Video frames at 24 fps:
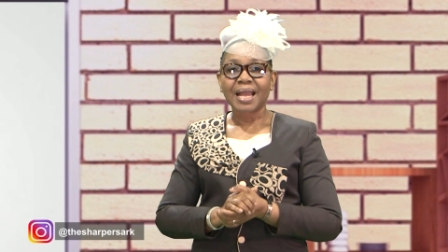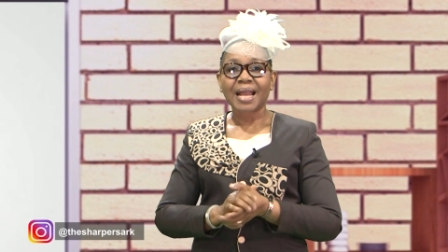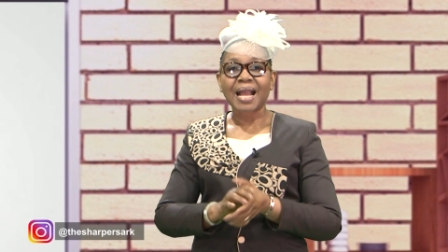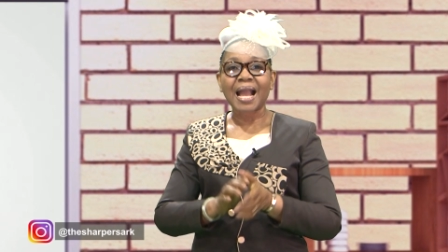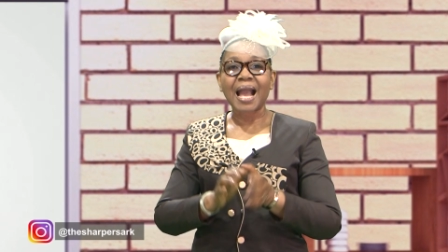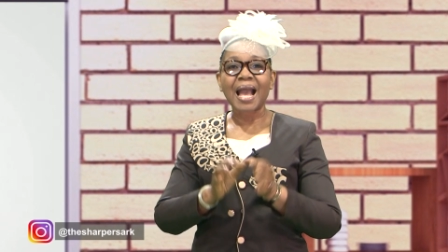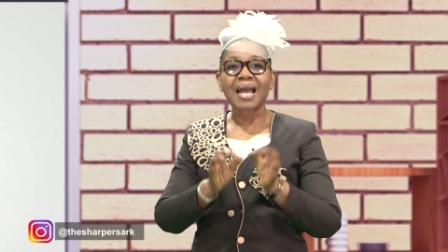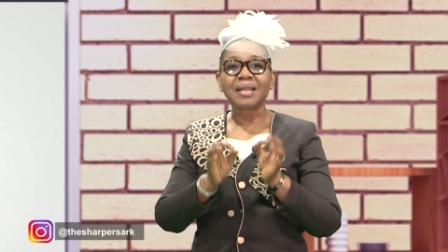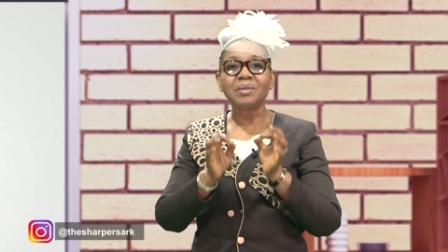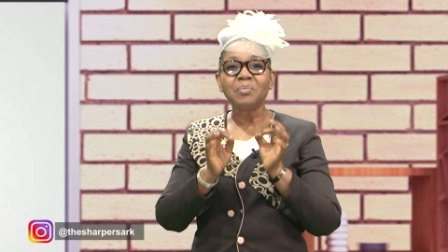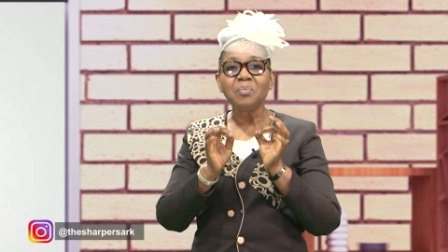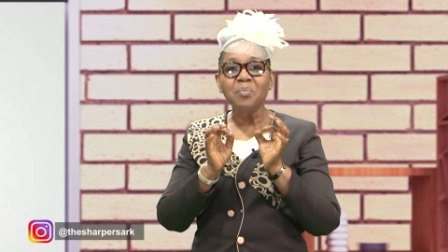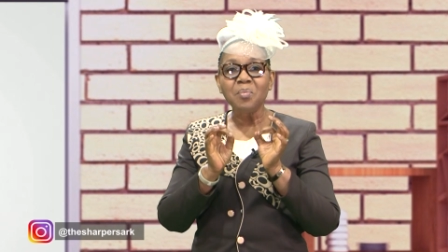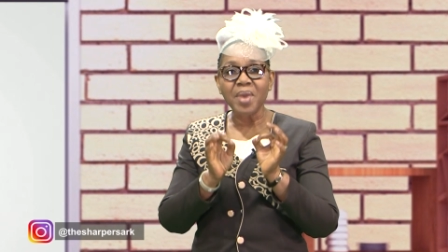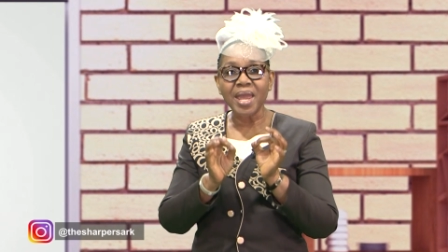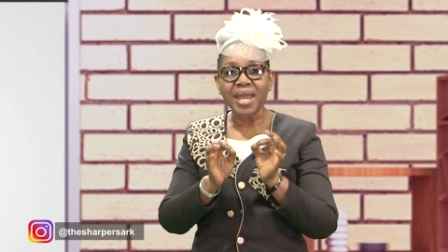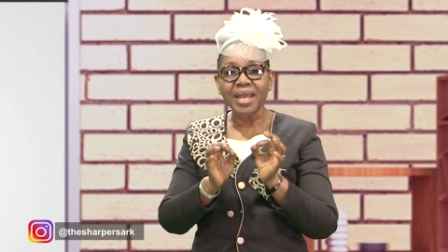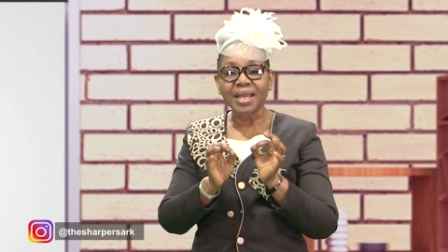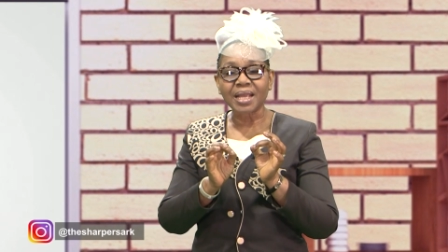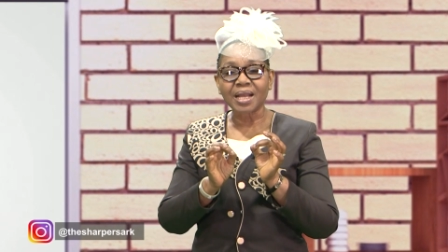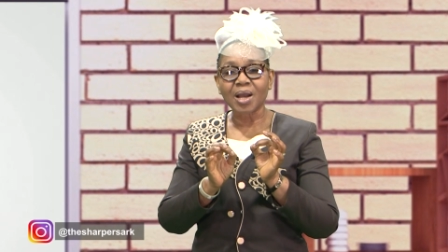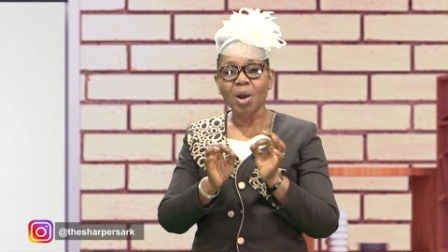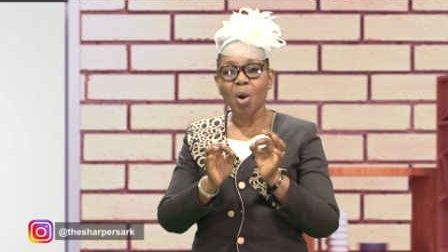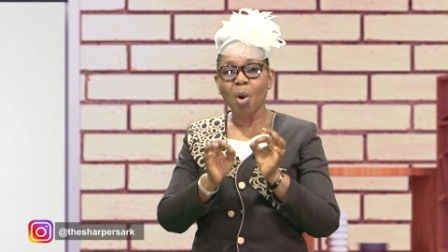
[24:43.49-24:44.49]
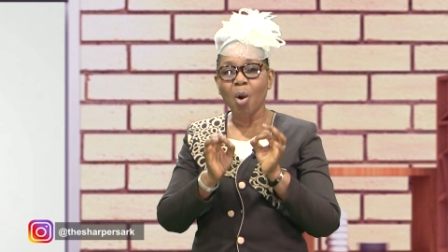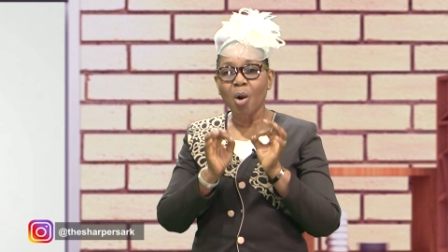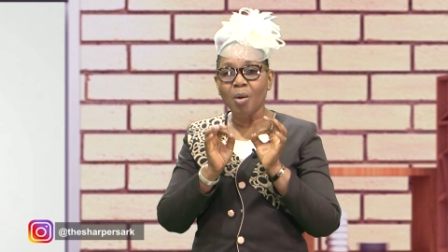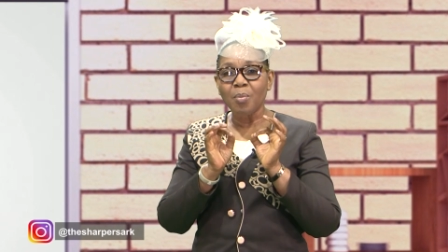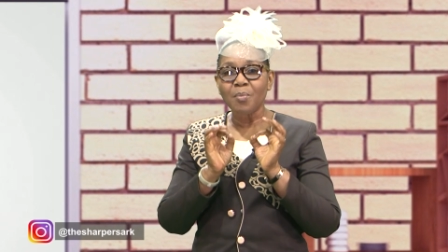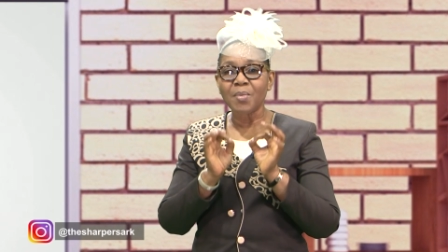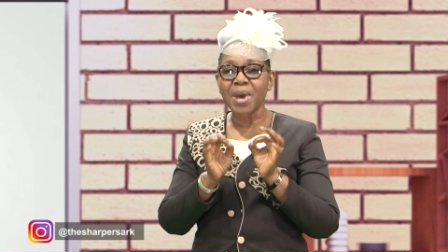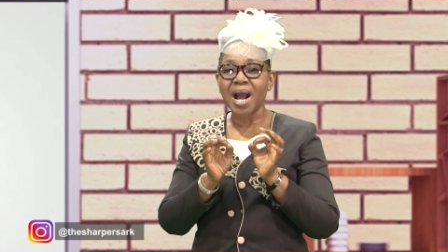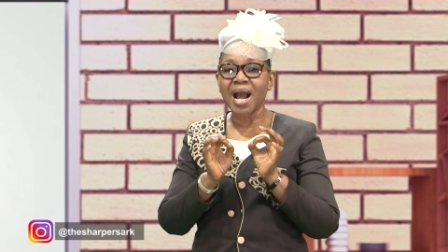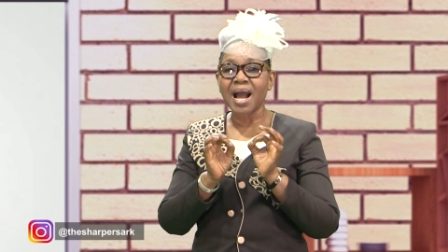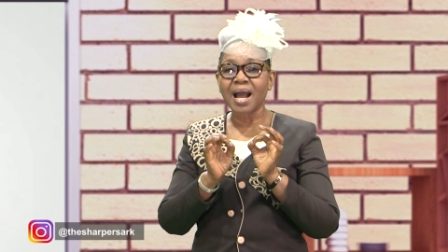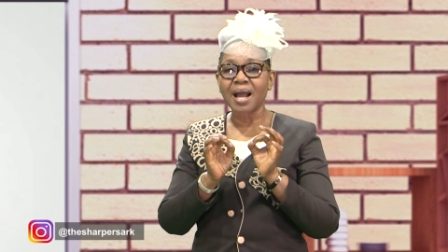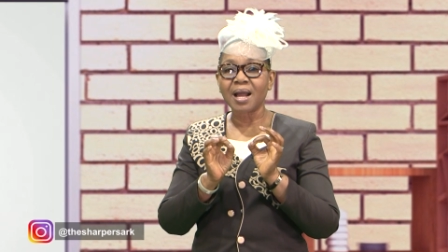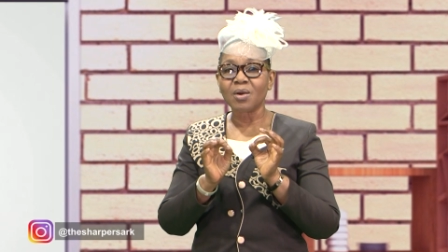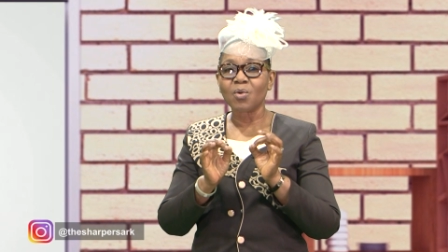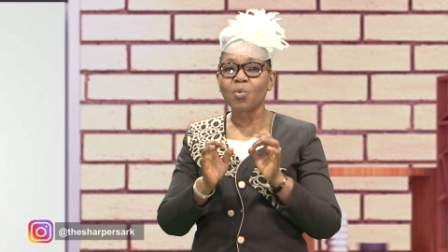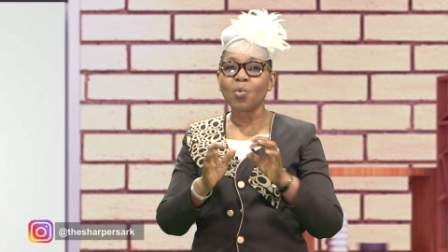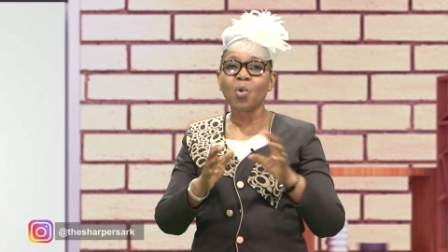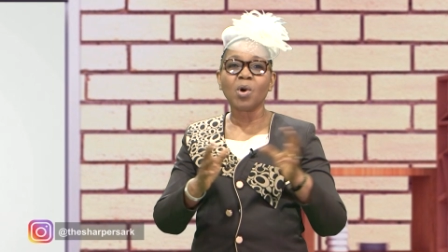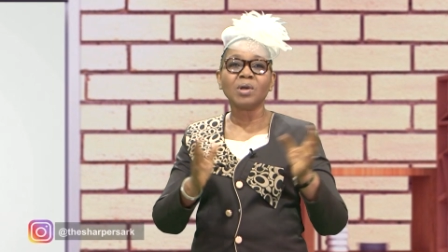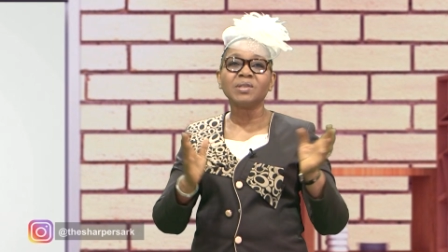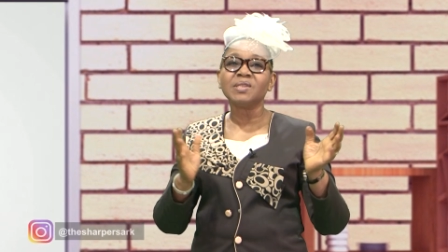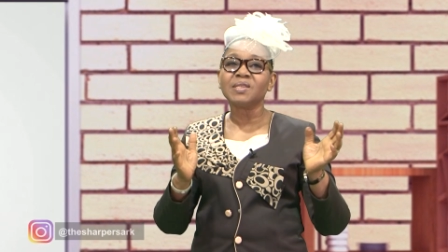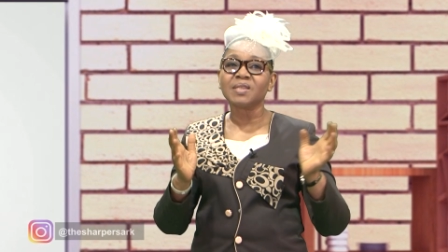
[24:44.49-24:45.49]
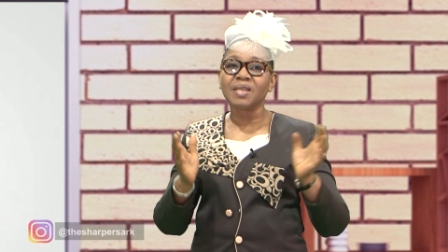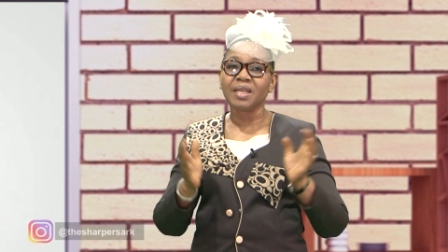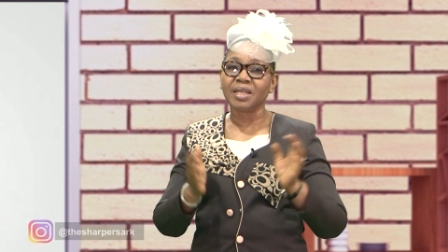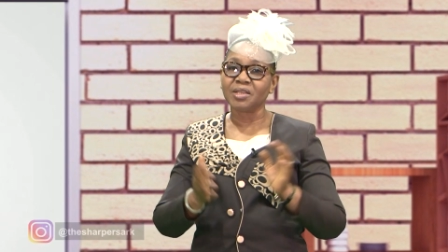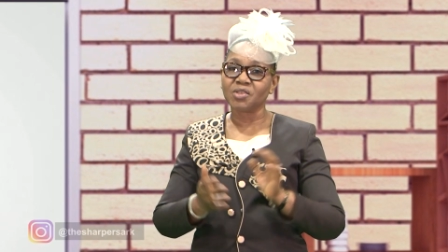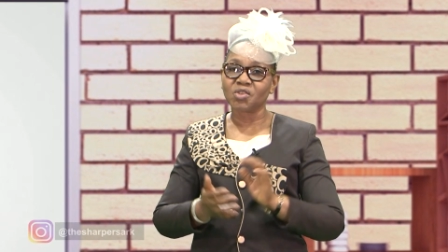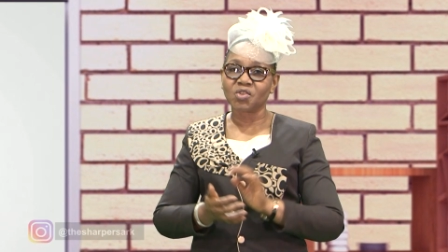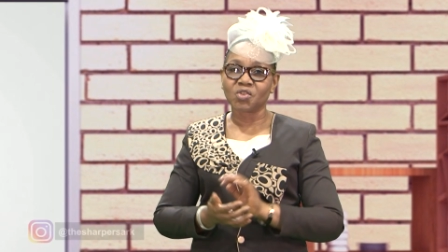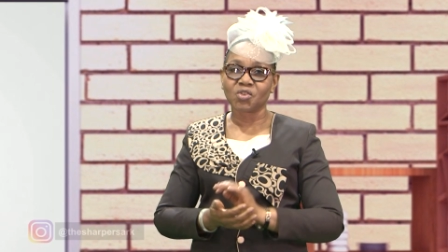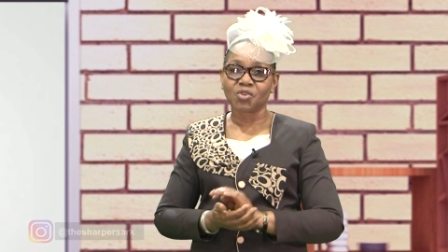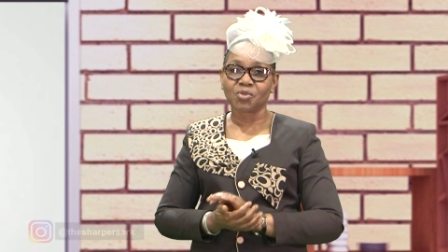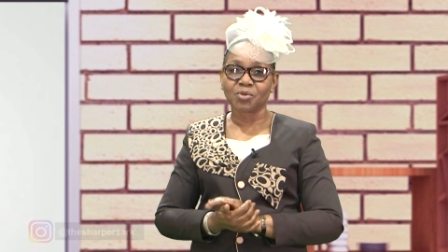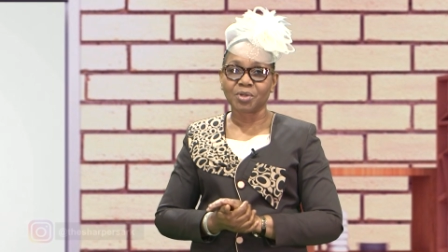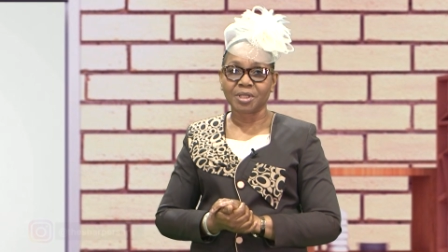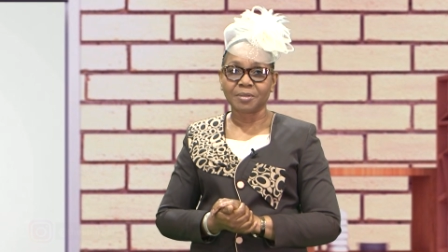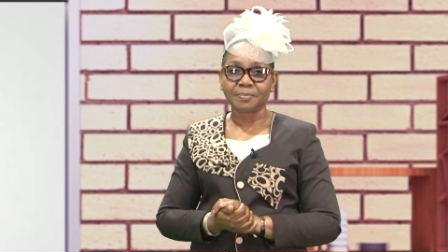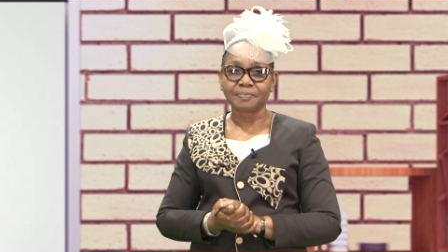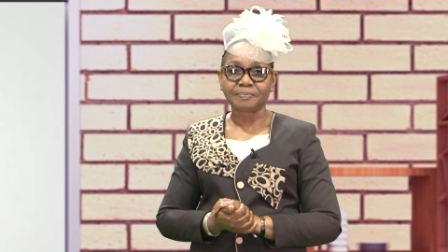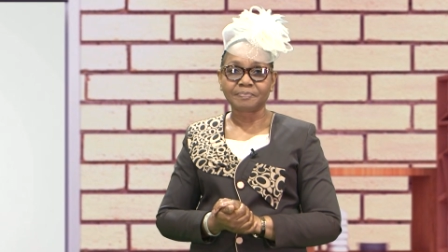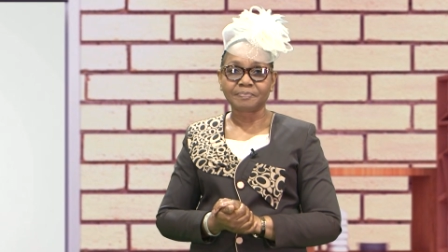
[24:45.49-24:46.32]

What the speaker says: can make or mar one's history.